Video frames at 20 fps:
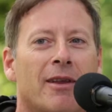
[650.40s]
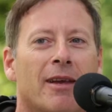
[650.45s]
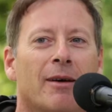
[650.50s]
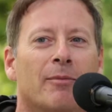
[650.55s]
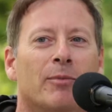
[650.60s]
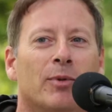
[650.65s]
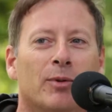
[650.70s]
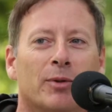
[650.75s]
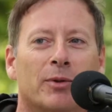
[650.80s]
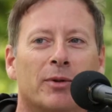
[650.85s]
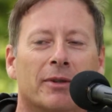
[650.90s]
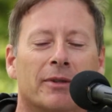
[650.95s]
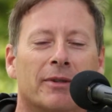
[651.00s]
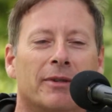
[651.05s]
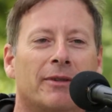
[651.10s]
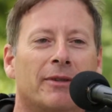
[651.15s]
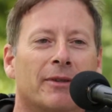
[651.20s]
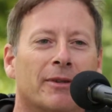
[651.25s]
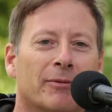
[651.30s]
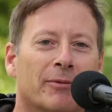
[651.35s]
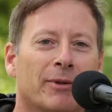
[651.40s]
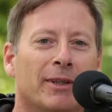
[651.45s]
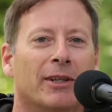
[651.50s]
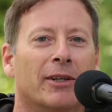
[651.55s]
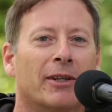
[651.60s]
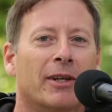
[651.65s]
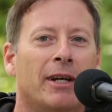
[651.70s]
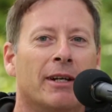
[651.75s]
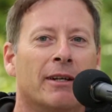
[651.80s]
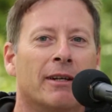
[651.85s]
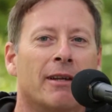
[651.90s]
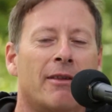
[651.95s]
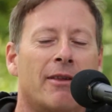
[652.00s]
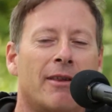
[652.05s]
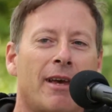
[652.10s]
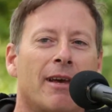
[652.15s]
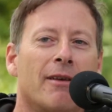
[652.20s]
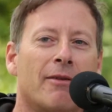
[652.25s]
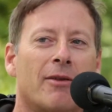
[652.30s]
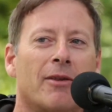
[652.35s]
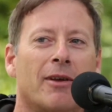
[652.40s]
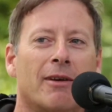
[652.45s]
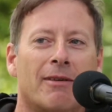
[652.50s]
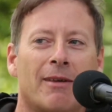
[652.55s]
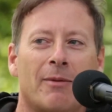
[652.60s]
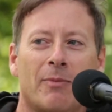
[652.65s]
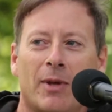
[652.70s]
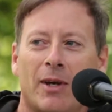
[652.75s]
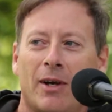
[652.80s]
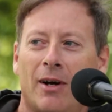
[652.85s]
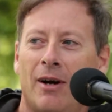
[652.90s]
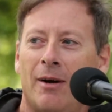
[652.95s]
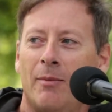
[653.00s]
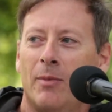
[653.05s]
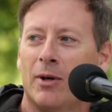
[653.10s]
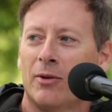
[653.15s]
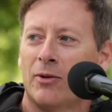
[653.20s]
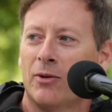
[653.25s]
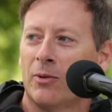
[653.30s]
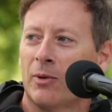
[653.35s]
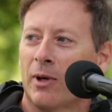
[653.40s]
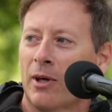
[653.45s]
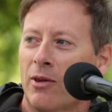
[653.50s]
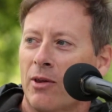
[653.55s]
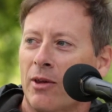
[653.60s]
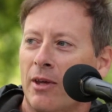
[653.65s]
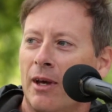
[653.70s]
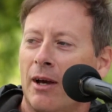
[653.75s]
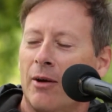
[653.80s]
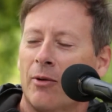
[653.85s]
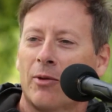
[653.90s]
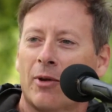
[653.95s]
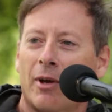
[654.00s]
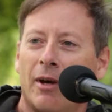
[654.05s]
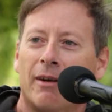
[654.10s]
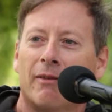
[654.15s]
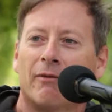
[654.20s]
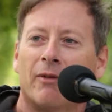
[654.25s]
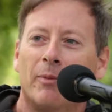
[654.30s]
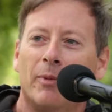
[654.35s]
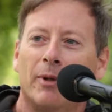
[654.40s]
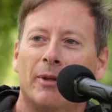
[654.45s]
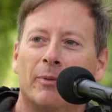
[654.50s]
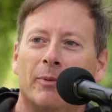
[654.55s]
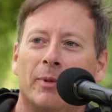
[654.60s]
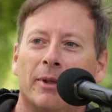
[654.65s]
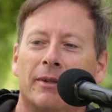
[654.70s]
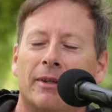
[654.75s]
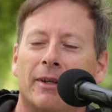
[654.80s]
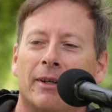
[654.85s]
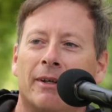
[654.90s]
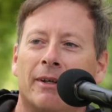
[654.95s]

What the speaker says: now bought it to relocate it. It sounds like something I might do, actually. I was kind of a little bit